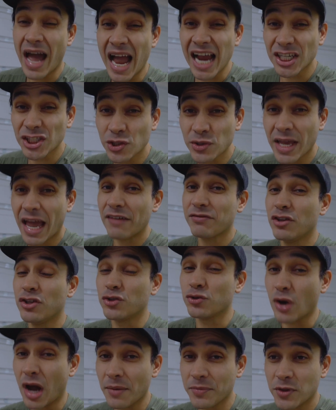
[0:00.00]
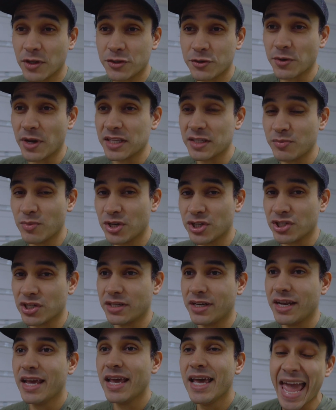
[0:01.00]
actually have to drop the
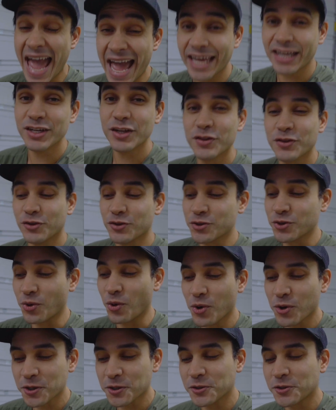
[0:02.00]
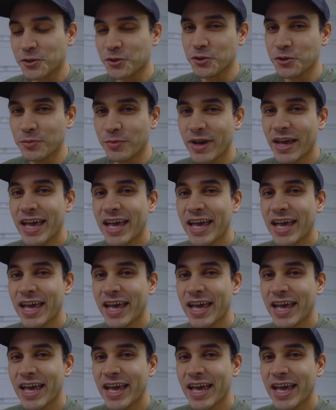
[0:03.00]
transmission and the torque tube